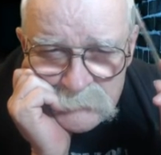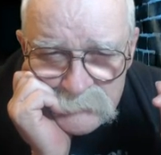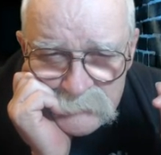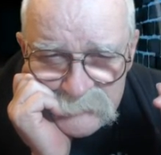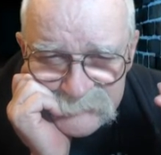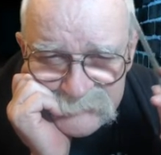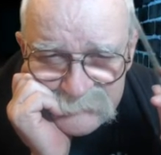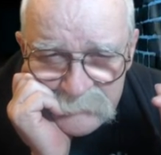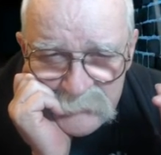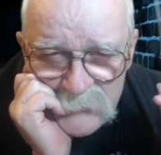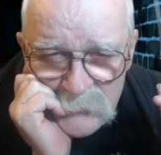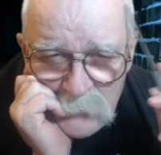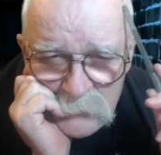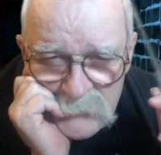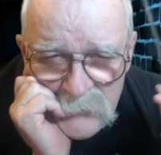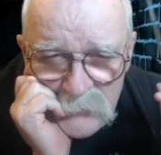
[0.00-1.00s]
This is my
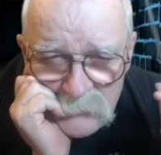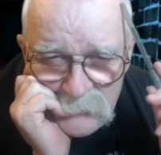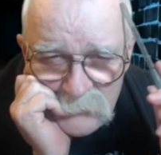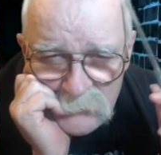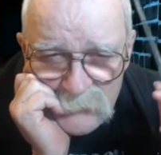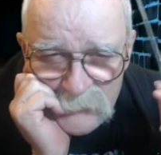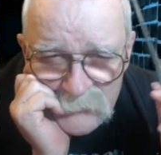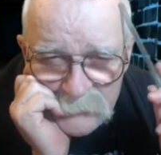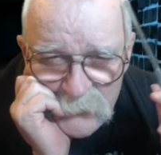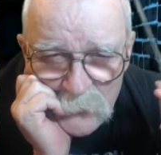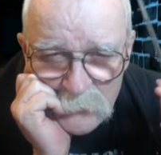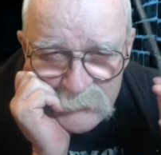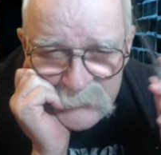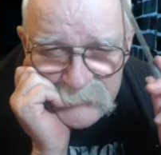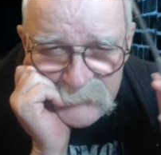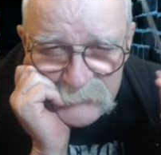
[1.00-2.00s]
own algorithm.
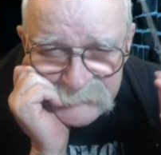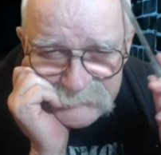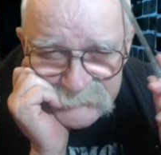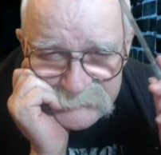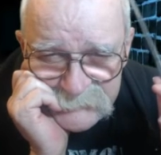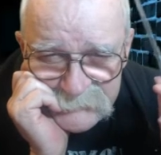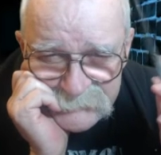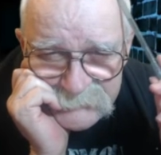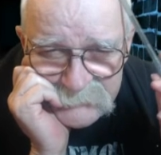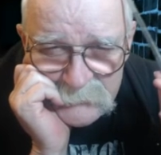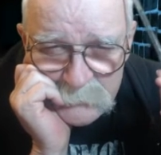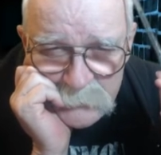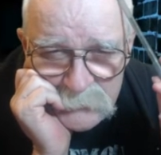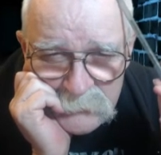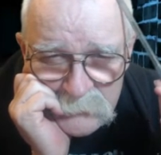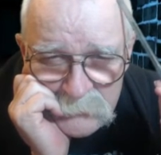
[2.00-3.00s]
Nobody guesses this
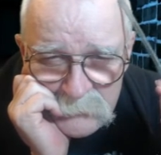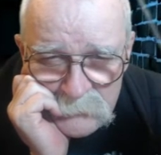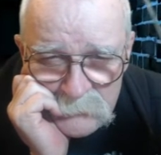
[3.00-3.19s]
number.